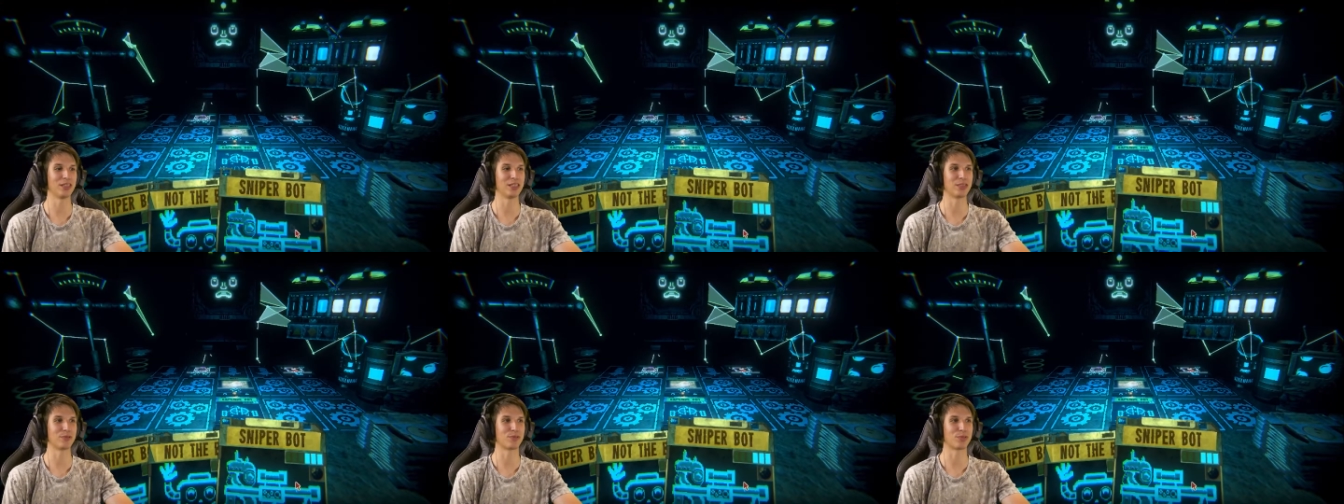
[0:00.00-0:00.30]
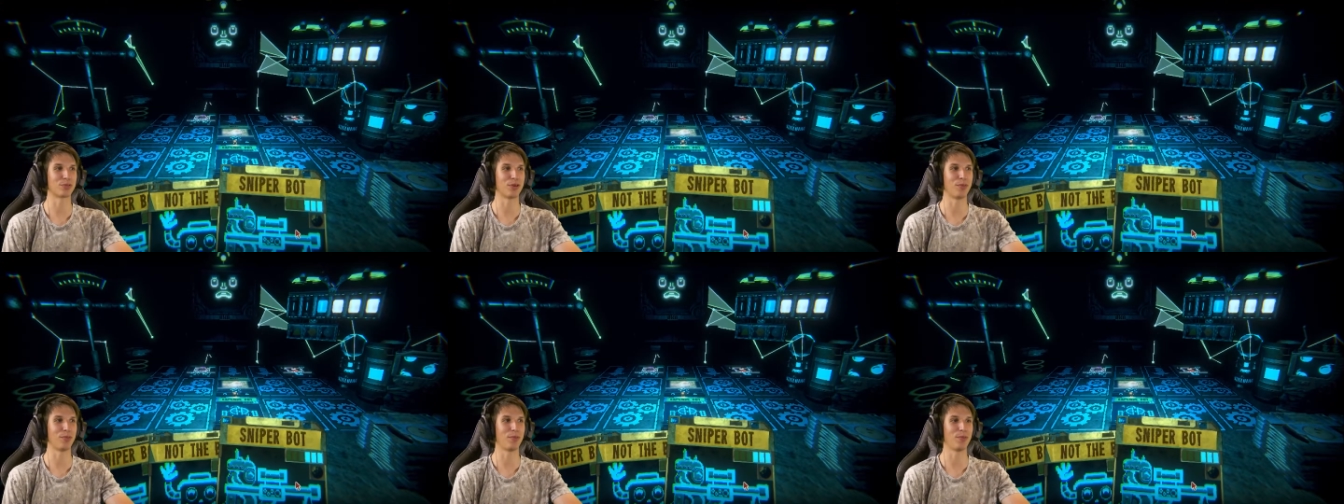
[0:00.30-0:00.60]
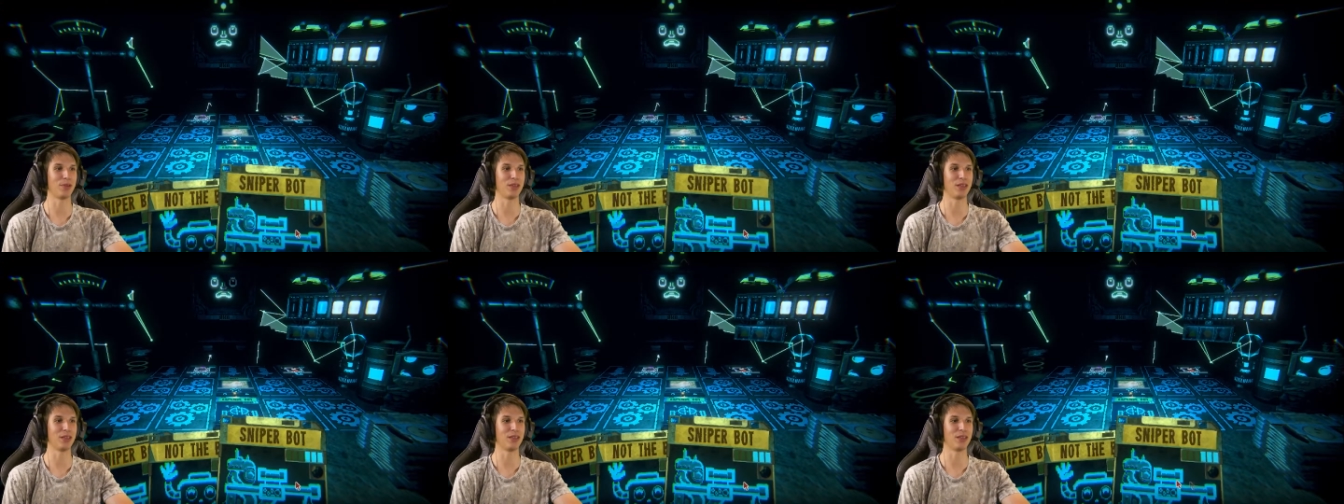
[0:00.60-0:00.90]
is
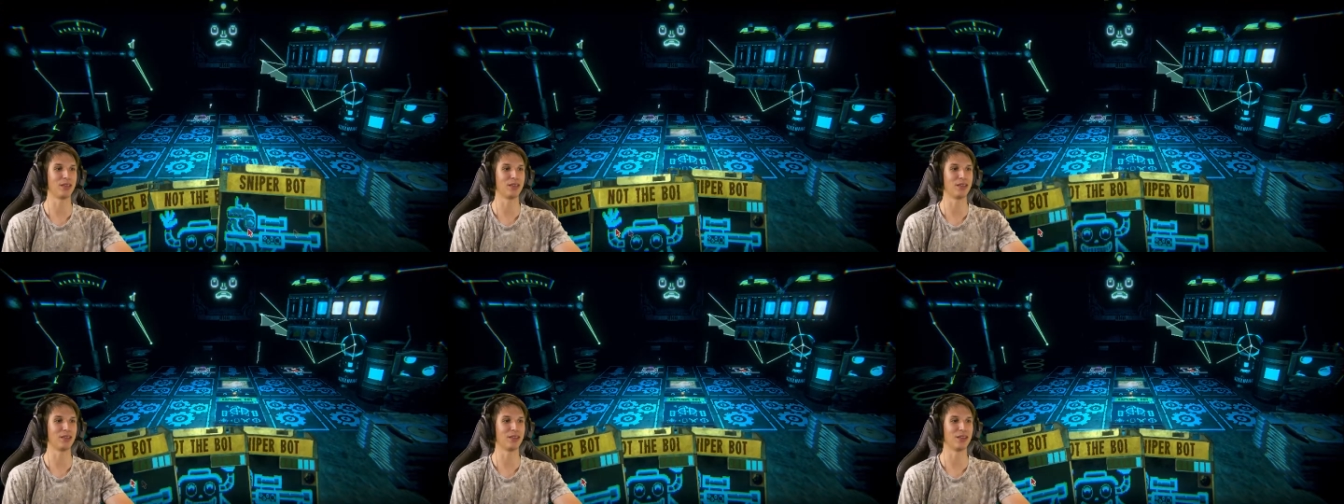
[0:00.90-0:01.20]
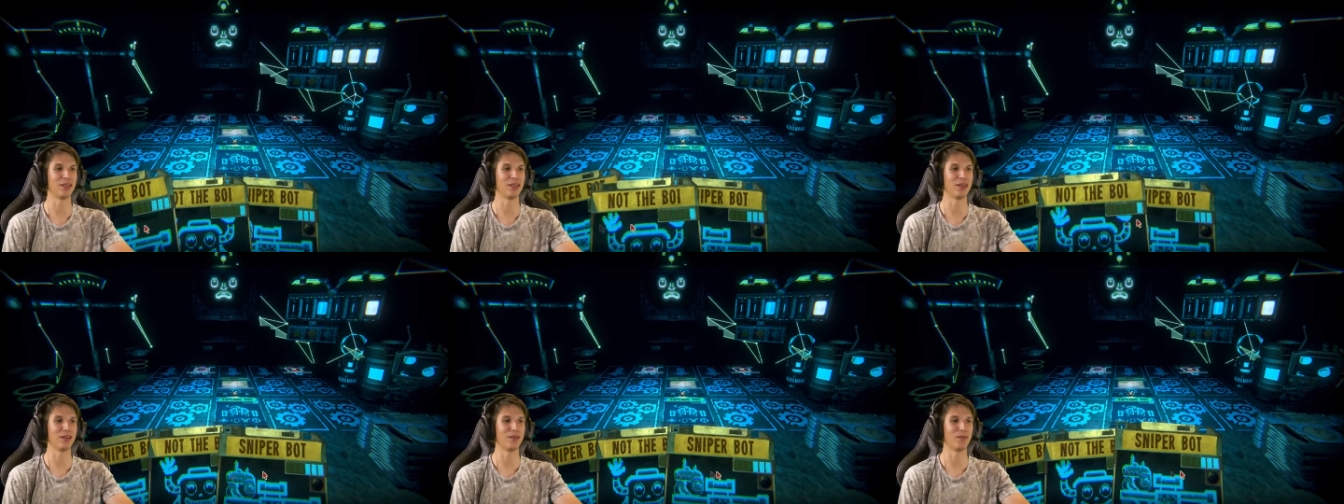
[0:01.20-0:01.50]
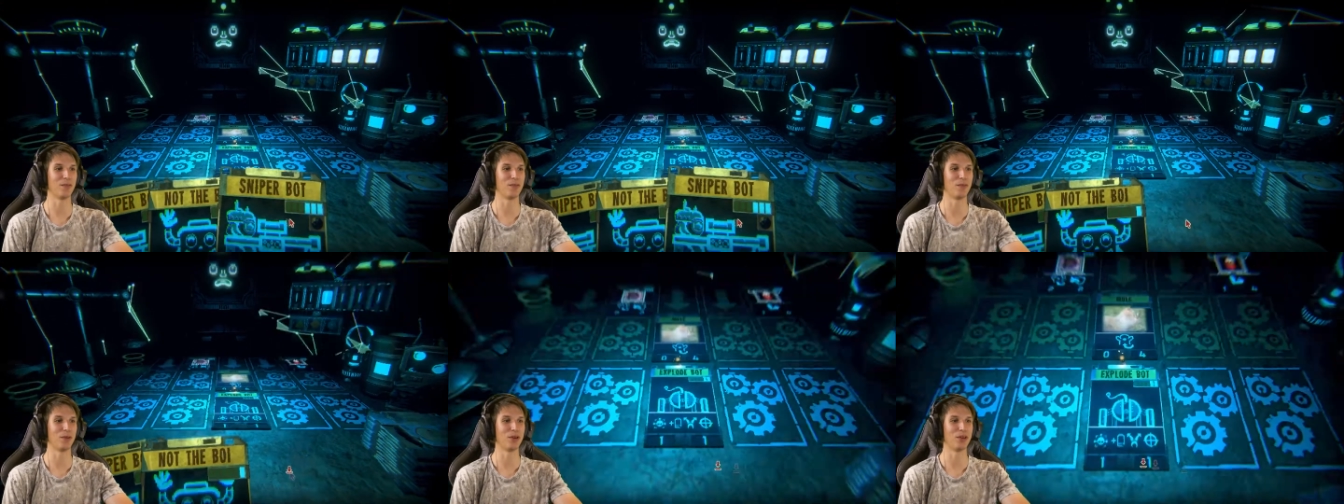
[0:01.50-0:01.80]
probably
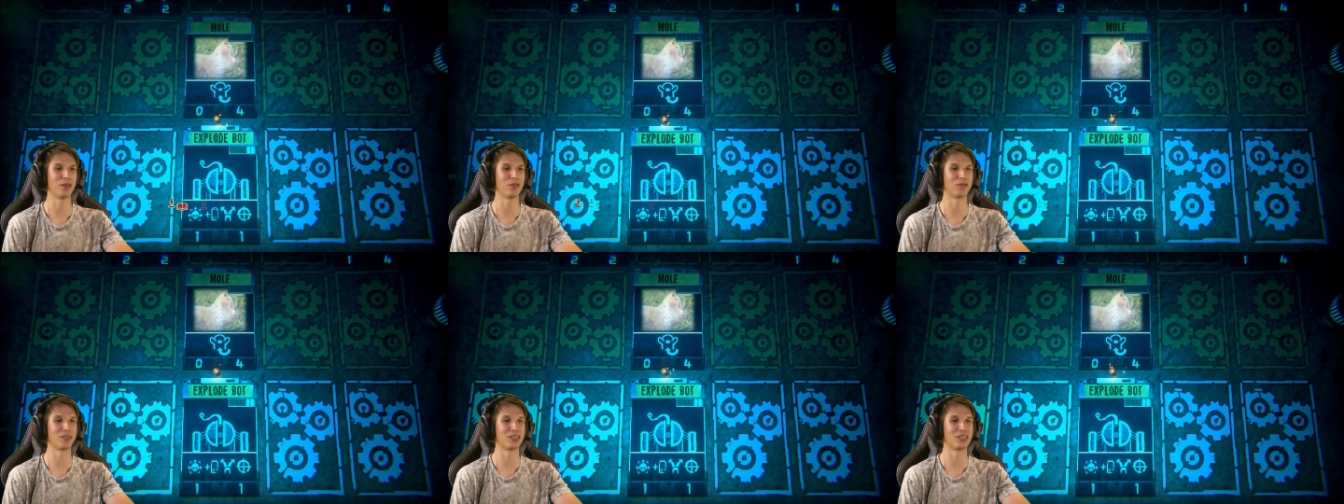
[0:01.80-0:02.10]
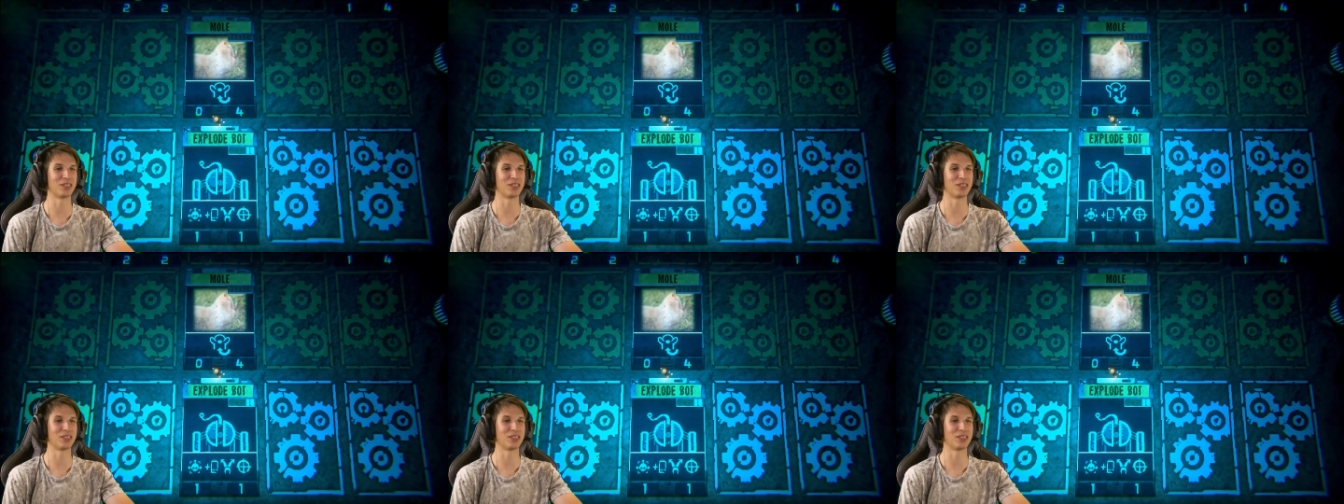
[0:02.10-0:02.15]
one of the